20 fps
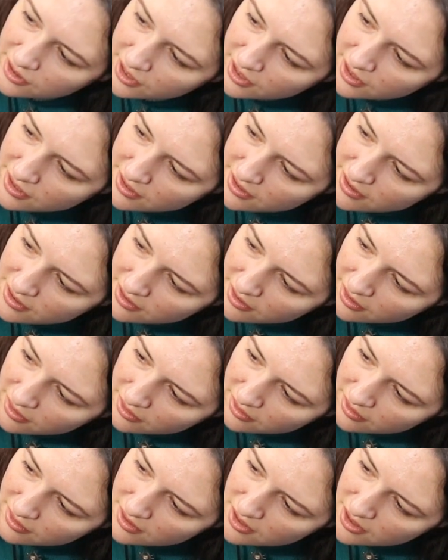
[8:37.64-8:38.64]
It is
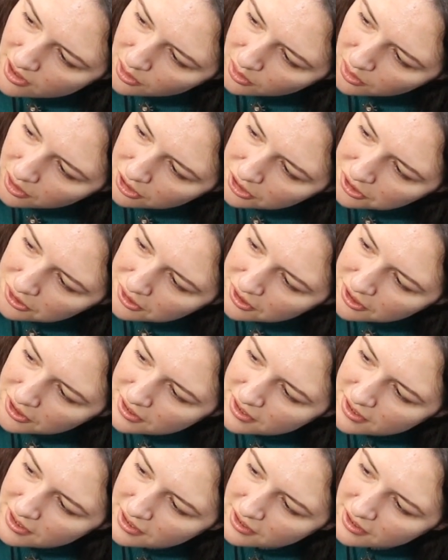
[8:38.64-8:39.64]
so
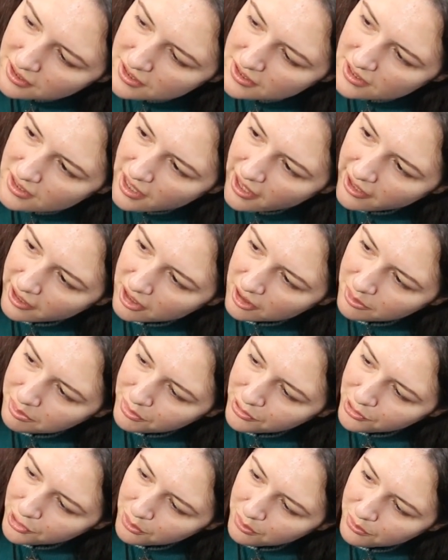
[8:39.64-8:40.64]
curious. It is like
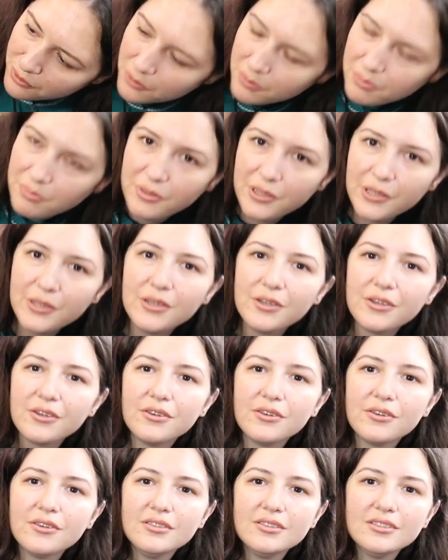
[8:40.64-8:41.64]
purple pink,
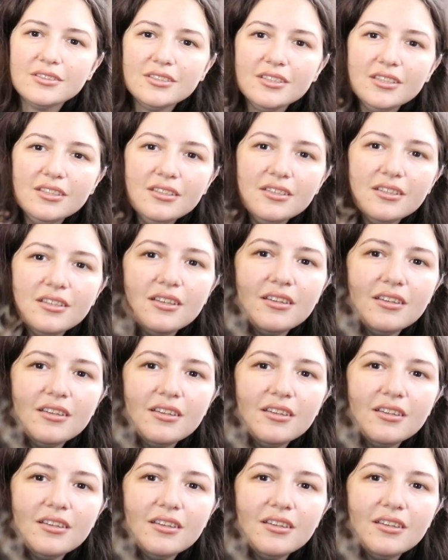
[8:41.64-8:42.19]
you see?